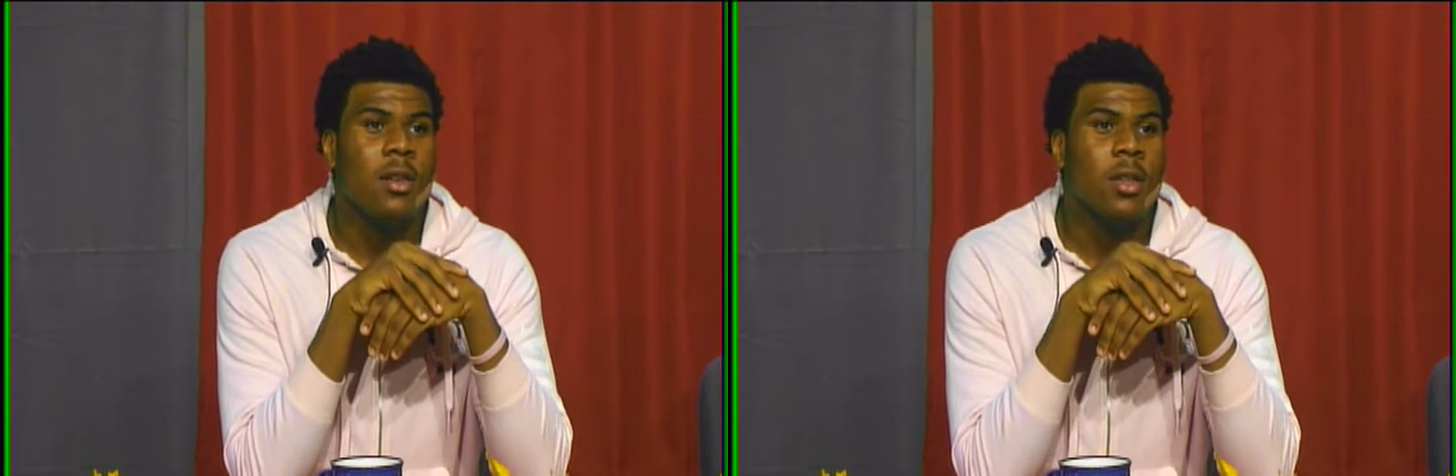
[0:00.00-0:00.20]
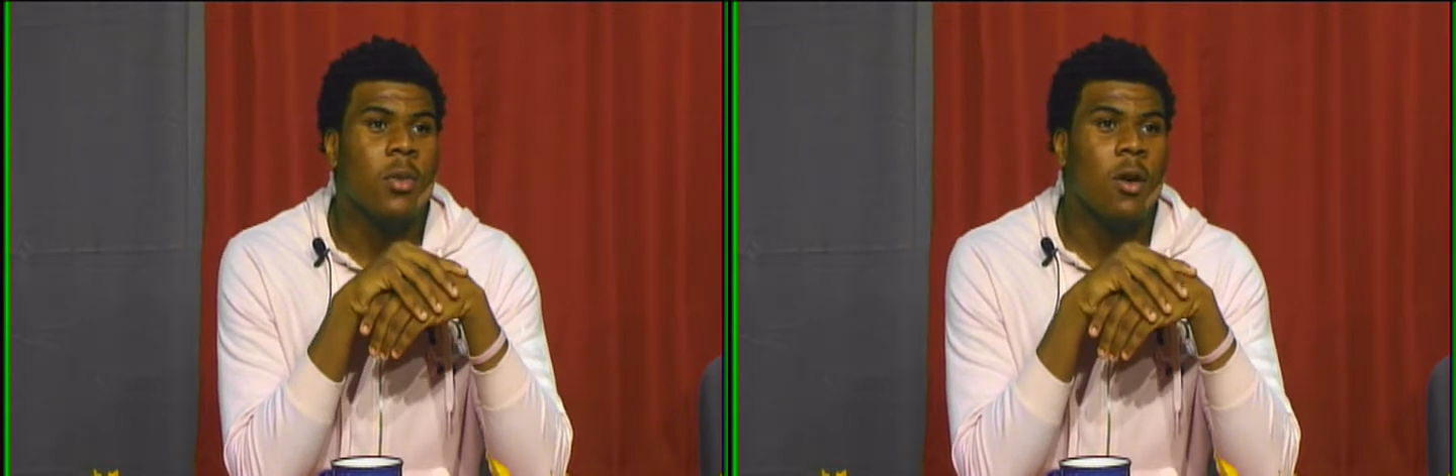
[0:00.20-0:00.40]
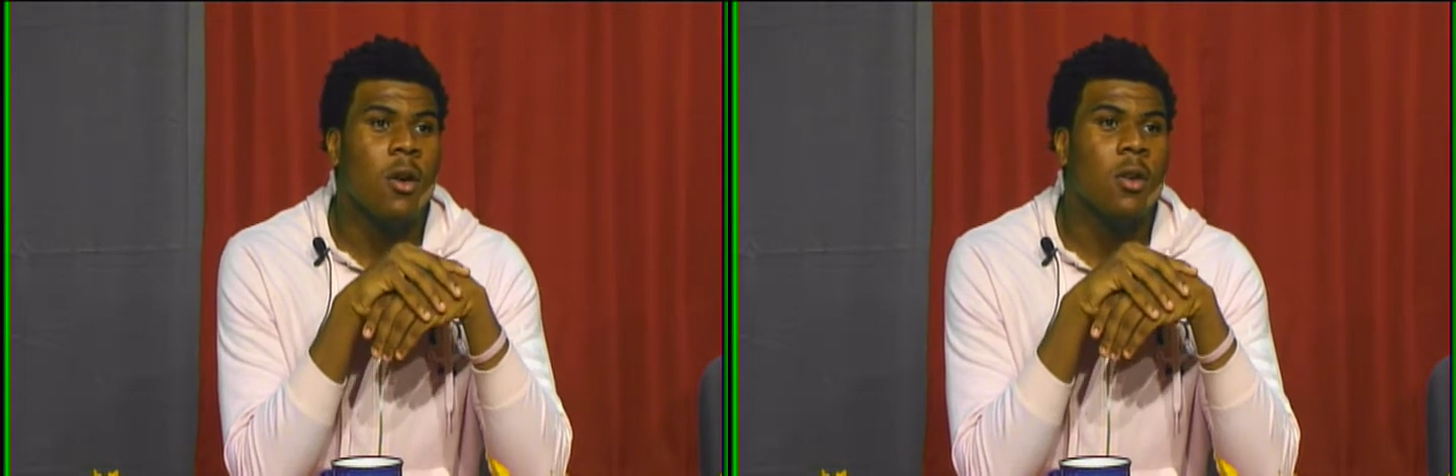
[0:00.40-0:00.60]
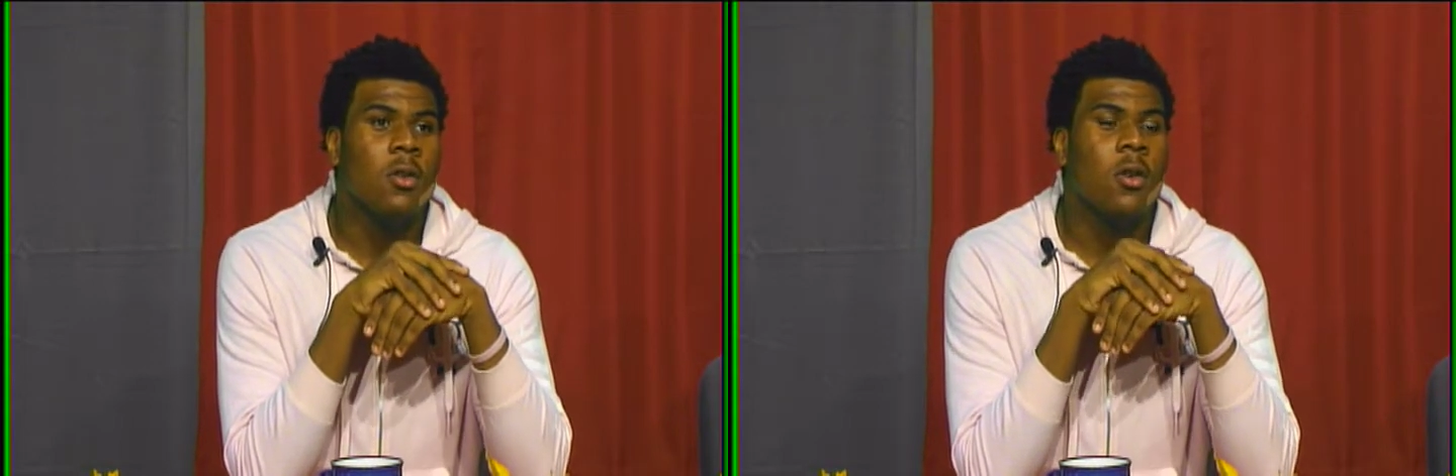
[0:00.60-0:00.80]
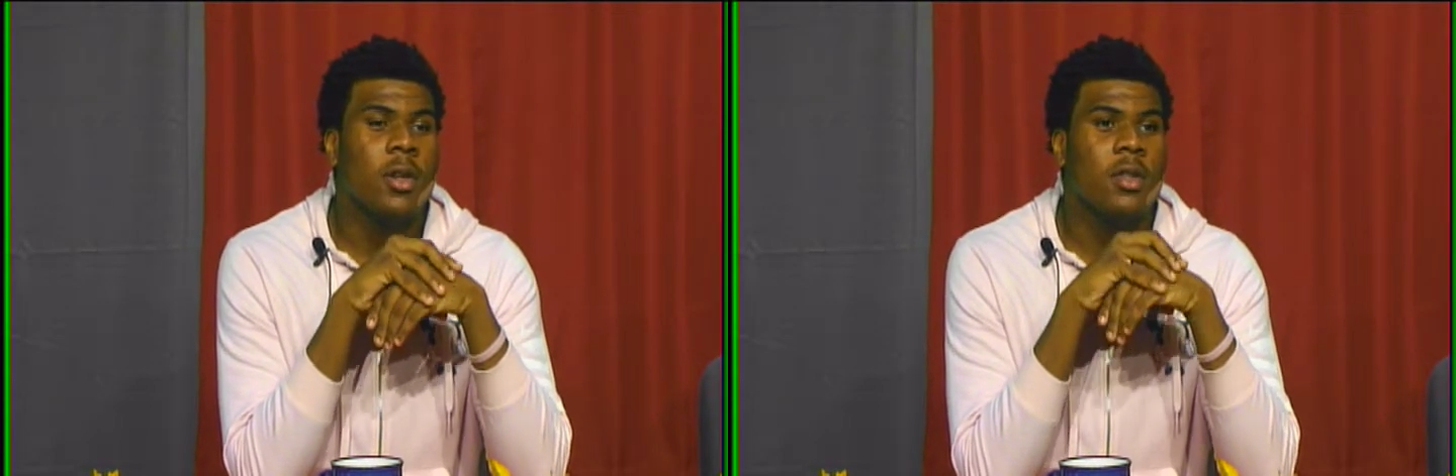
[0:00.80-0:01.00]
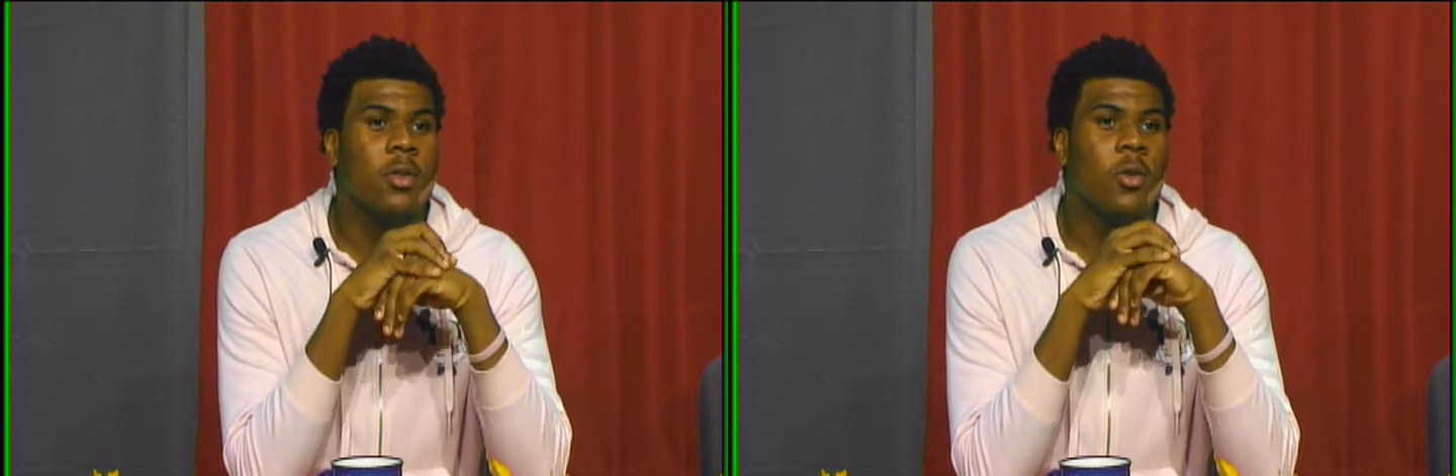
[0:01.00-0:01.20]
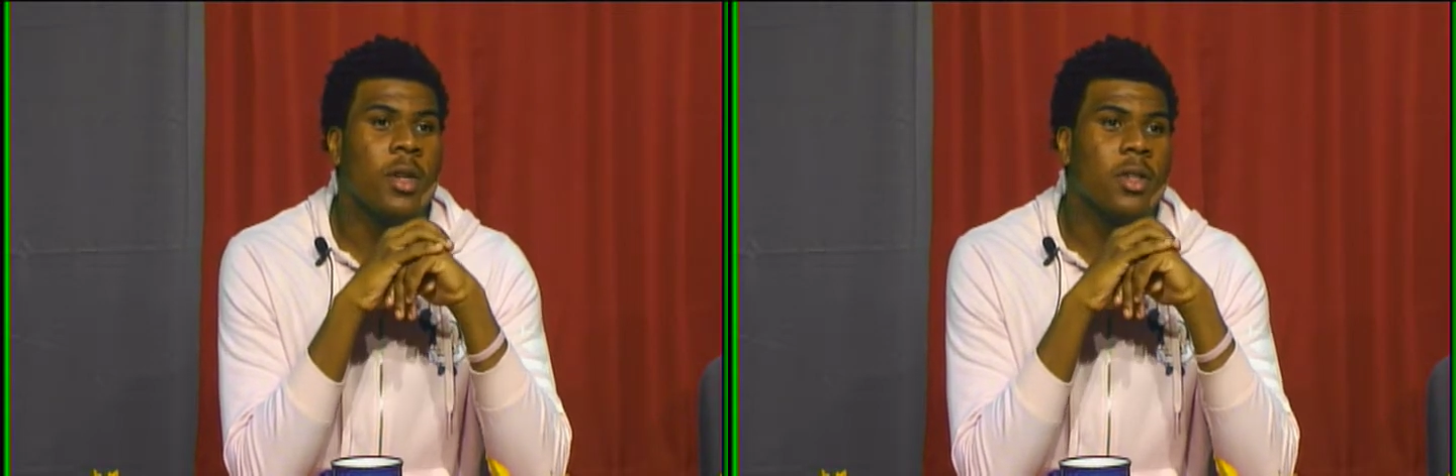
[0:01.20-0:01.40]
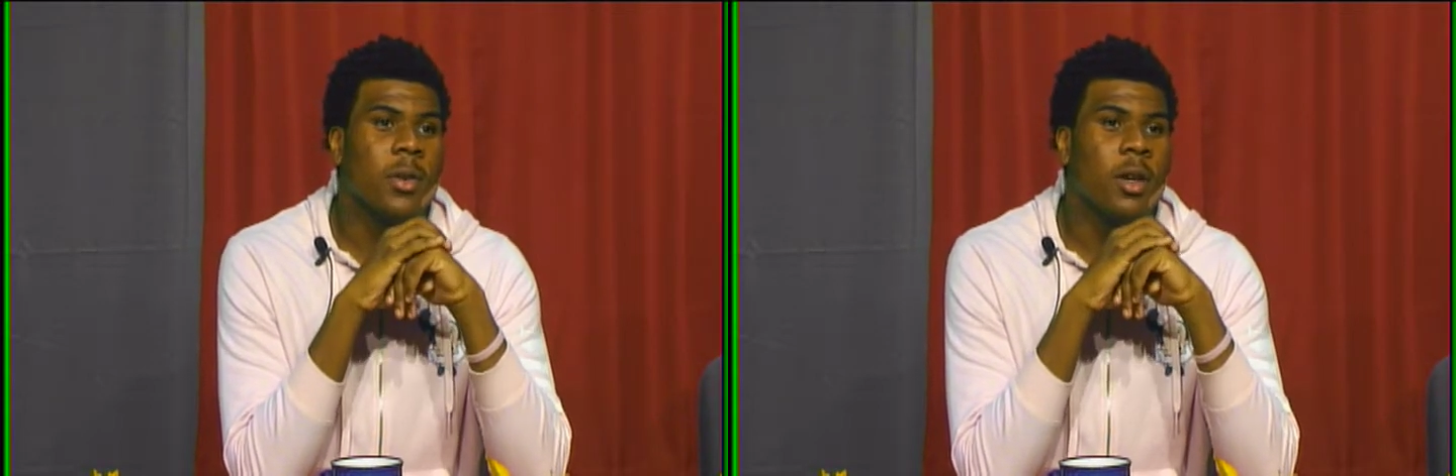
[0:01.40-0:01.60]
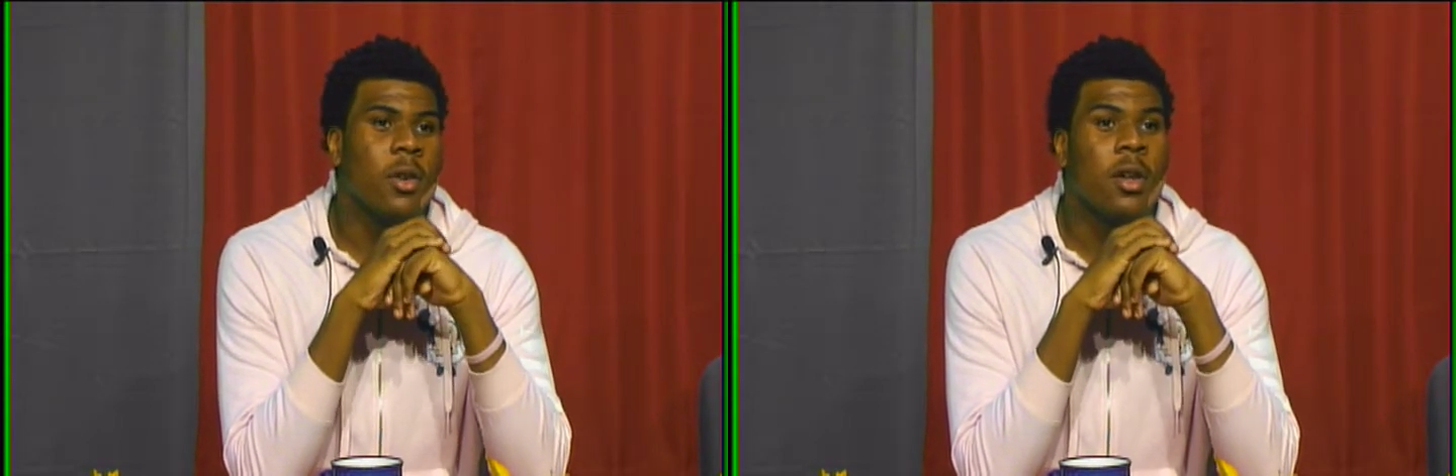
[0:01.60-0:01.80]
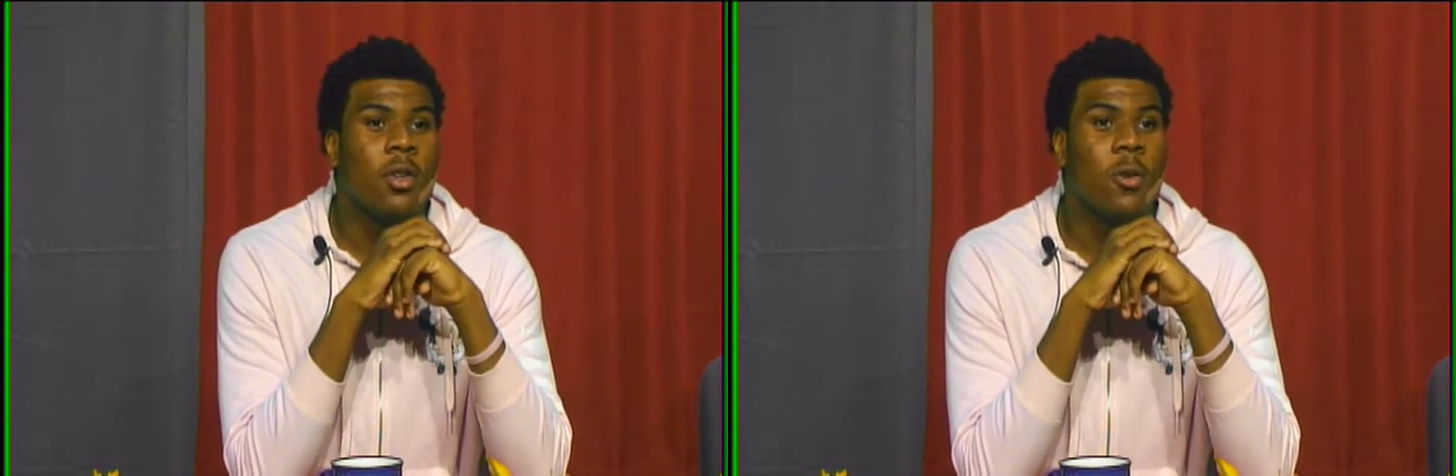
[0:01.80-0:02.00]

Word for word: You are all going to do great tomorrow.